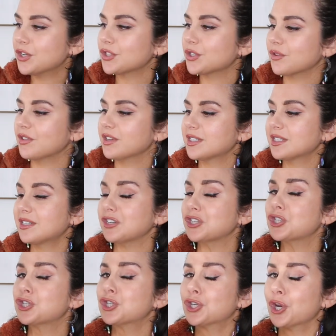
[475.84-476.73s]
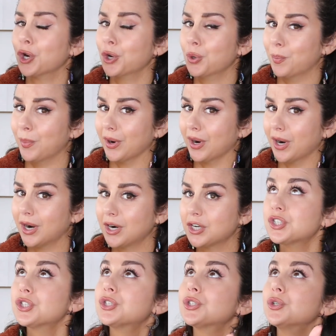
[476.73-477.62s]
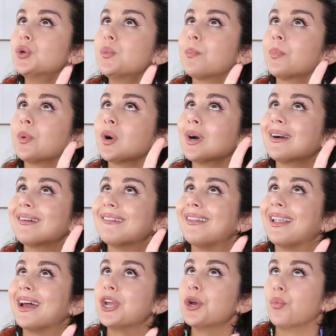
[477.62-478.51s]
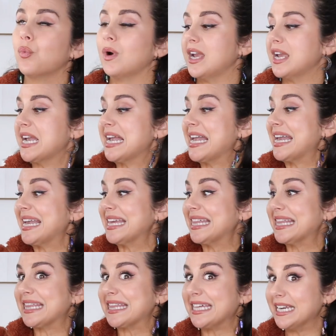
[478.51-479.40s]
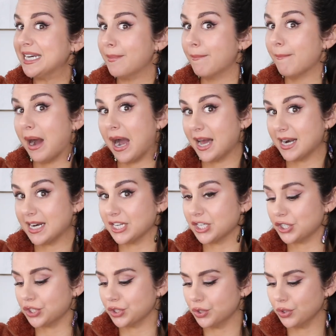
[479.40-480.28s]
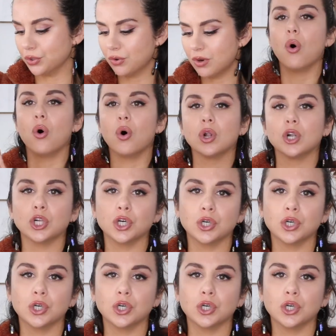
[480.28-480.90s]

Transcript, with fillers: So this is a super, super lightweight thin bodysuit all